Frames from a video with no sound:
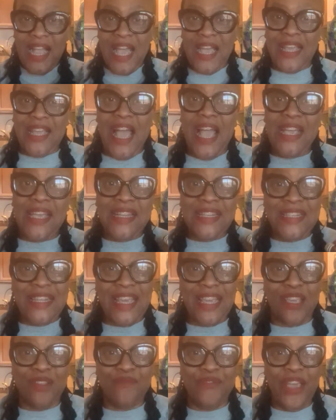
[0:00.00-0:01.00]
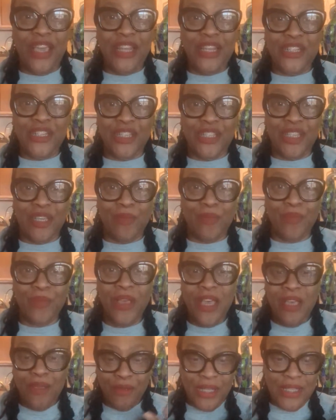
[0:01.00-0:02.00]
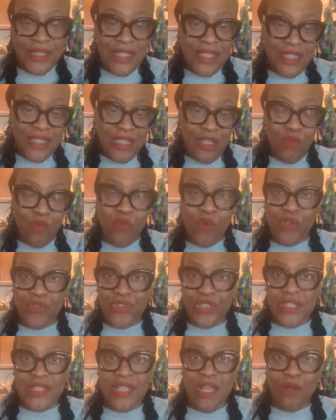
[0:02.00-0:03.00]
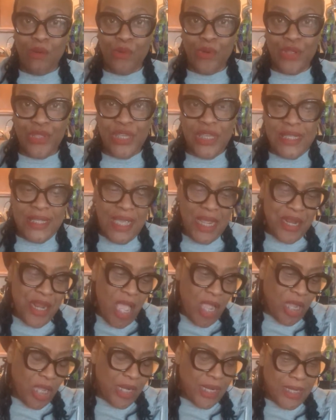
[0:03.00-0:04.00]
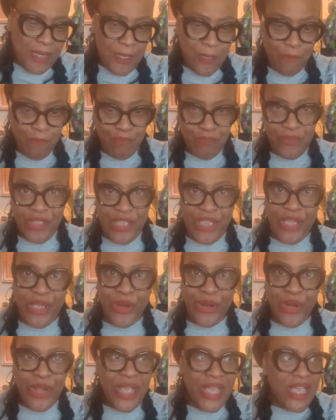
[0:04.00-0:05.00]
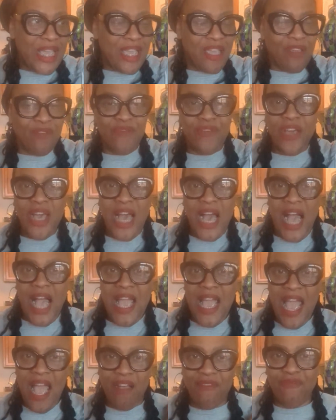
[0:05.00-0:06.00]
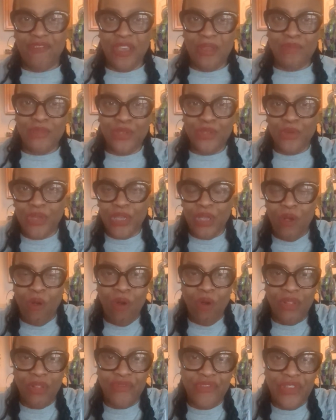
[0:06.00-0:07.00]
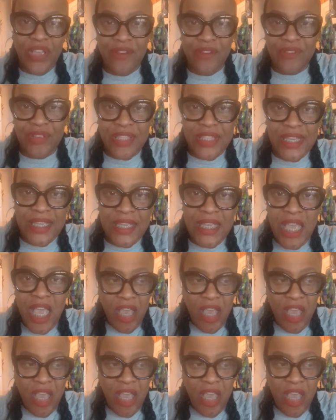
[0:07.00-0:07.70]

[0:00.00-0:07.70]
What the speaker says: I can take advantage of them because their self worth is not worth it. They're not gonna care if I have them doing everything.